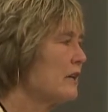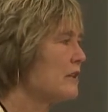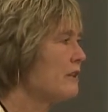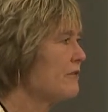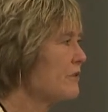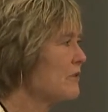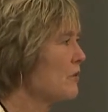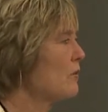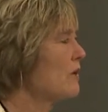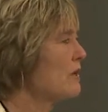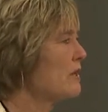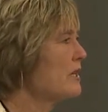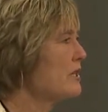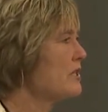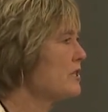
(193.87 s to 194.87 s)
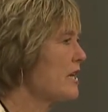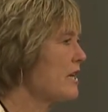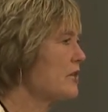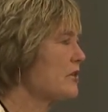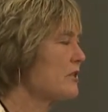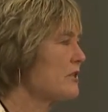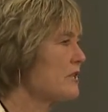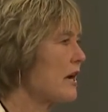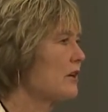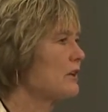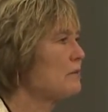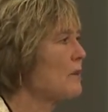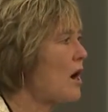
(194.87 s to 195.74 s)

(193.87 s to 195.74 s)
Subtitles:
to visit one of these stations out in the